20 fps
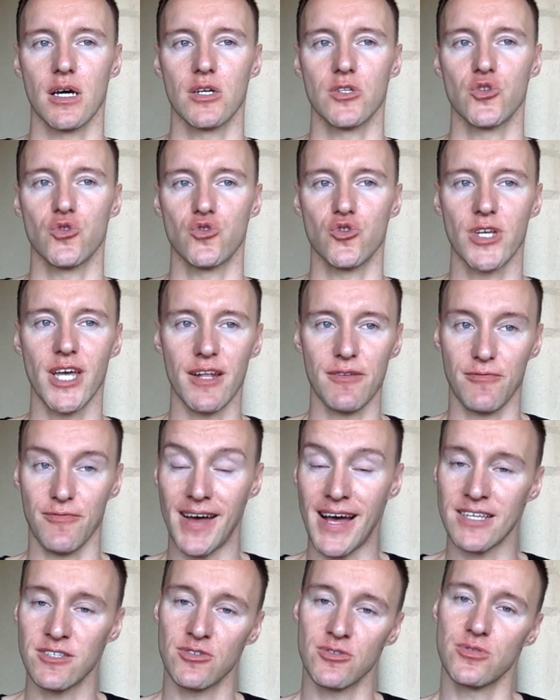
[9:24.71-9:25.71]
to get
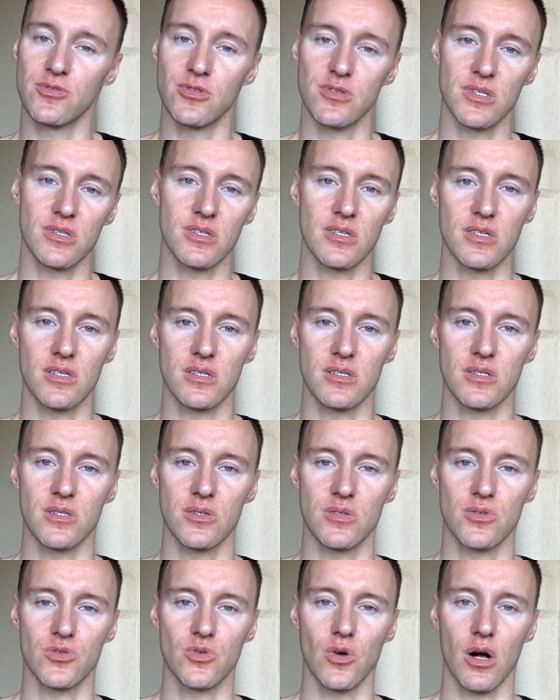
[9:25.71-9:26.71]
faster
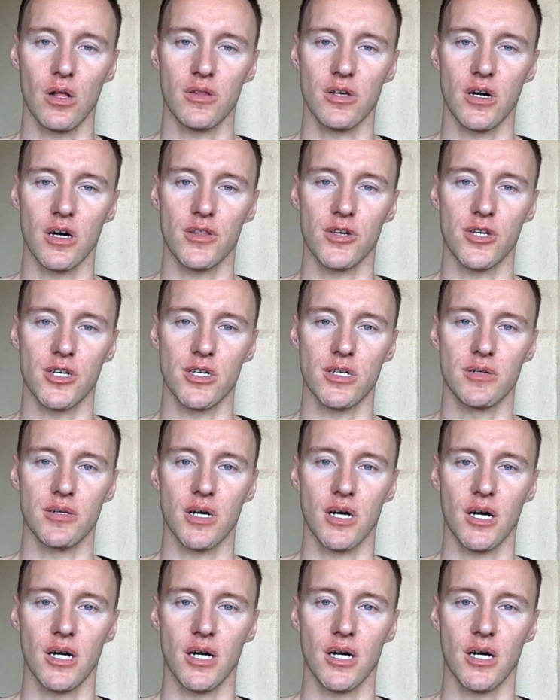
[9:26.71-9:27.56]
to all the other